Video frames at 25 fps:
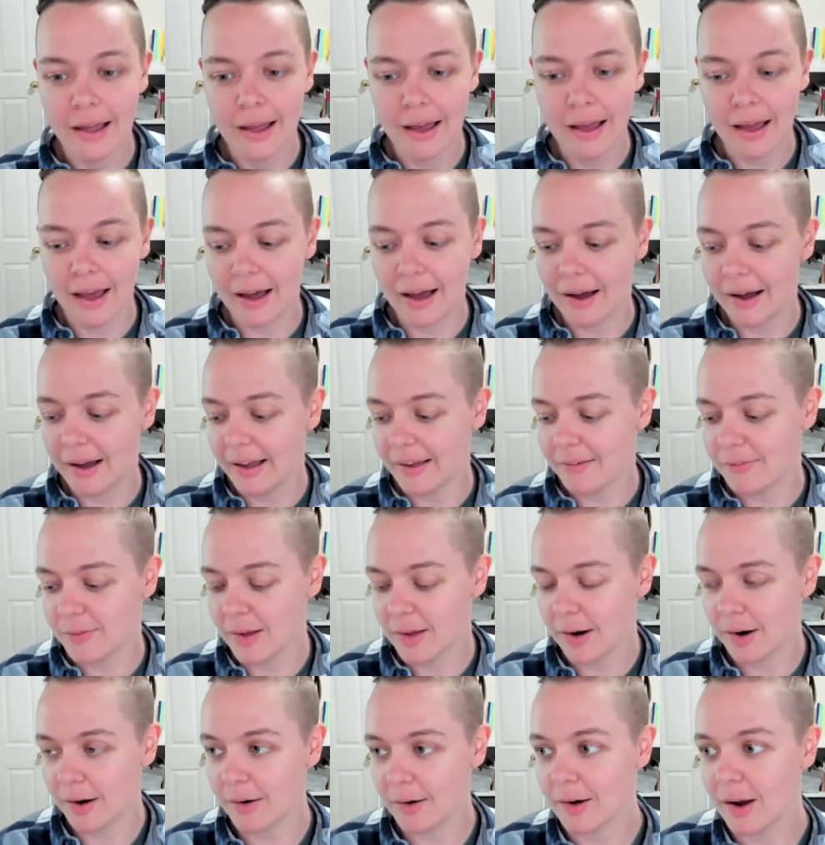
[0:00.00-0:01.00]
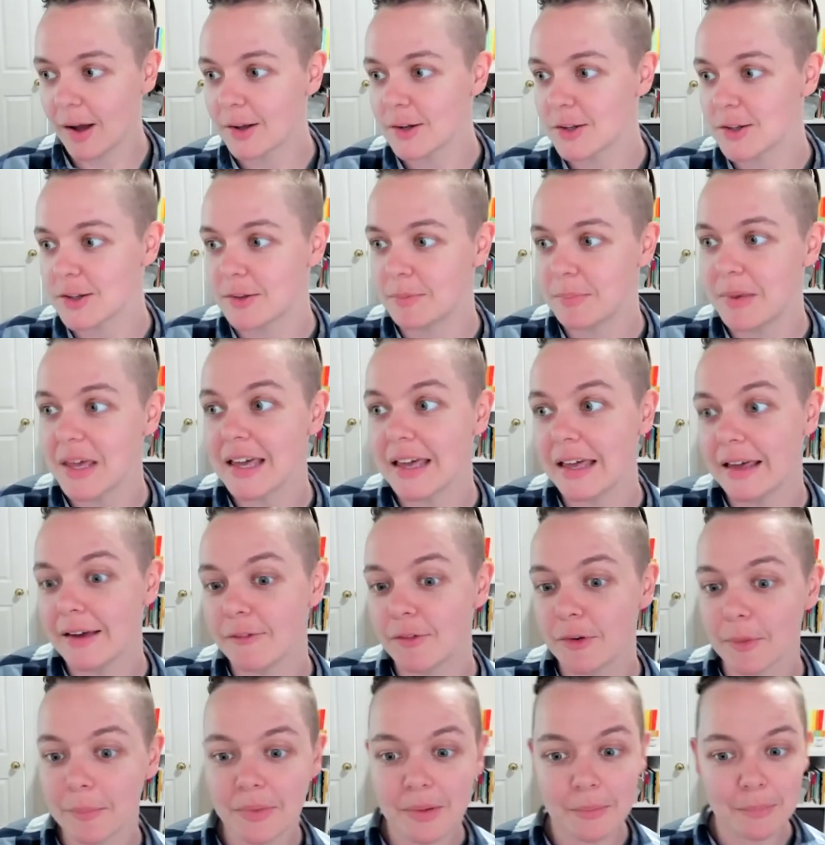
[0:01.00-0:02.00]
if they're not speaking
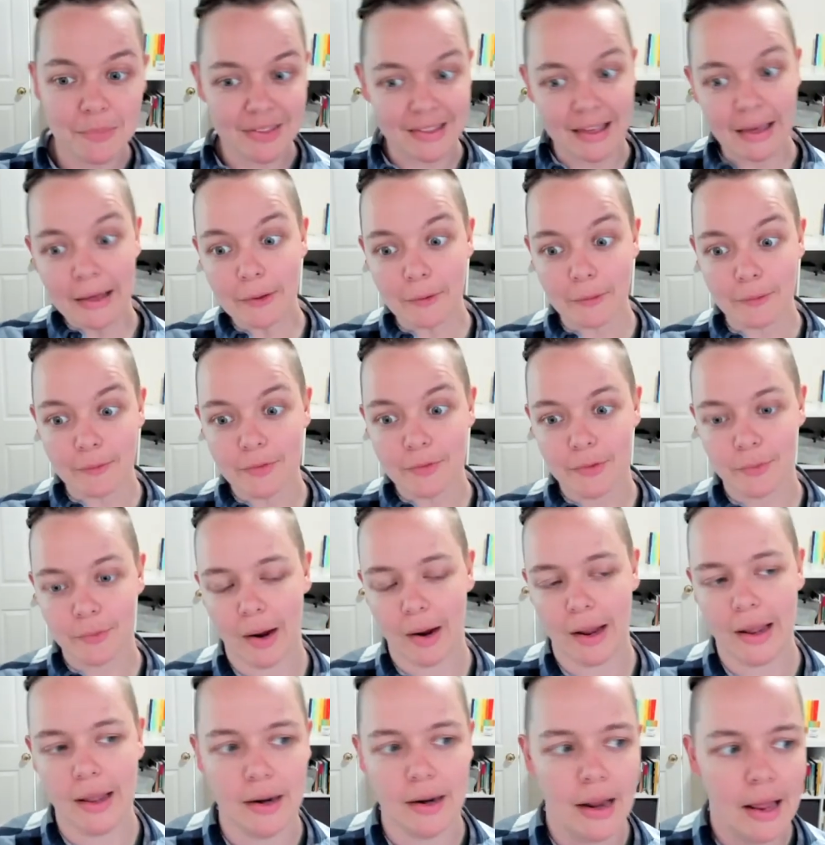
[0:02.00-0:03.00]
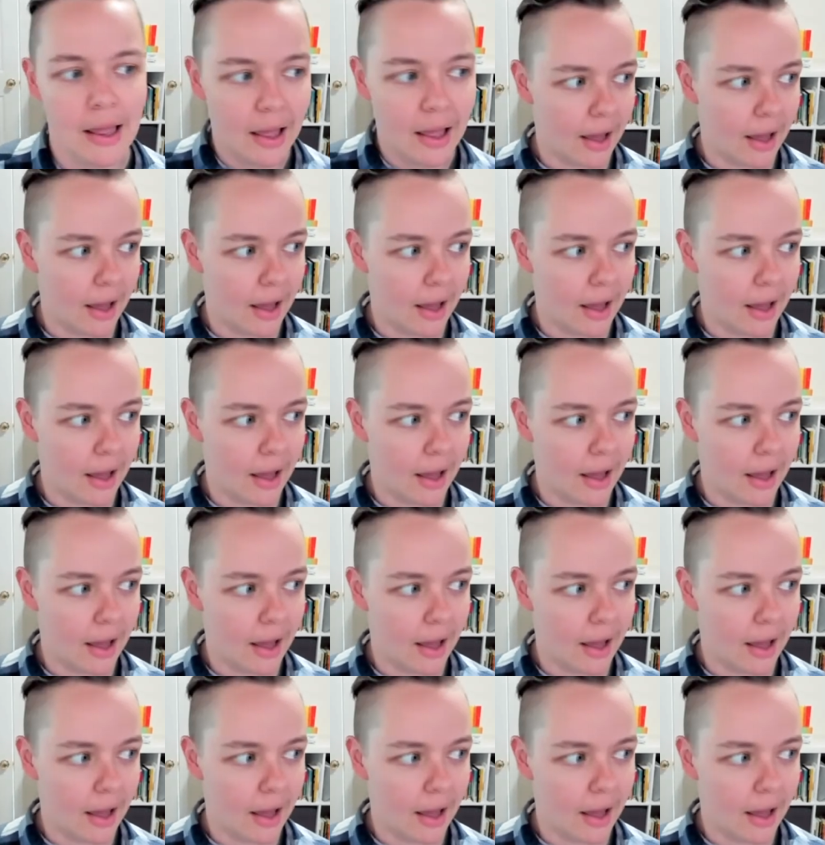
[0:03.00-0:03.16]
from themselves, right?